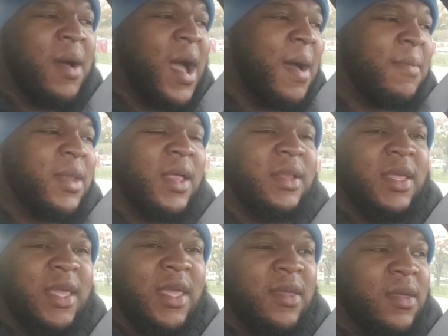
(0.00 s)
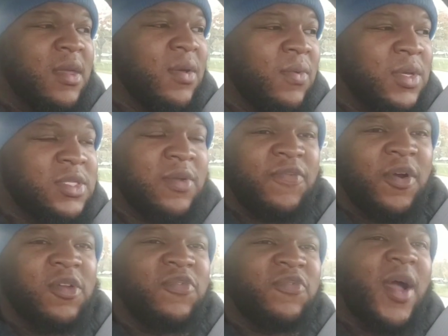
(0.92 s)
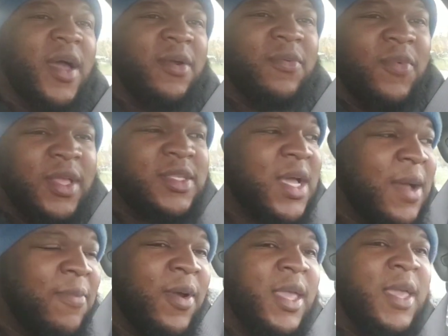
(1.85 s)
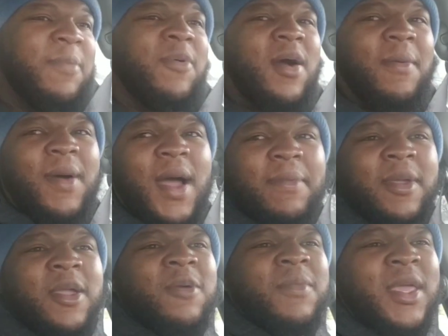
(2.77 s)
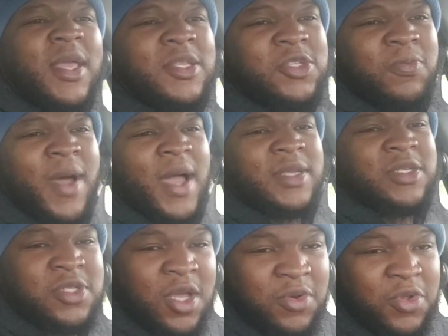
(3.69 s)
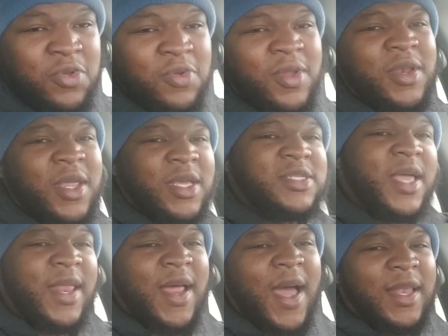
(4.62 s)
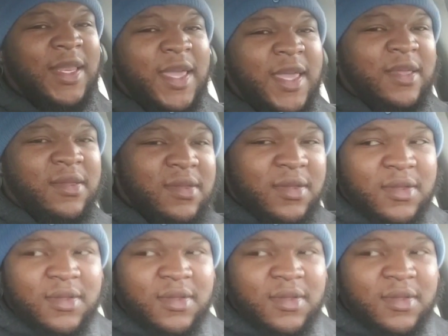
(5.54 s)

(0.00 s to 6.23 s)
Muhammad Ali was the first fighter with Top Rank. He brought Bob Aram into boxing. So do you niggas hate Ali?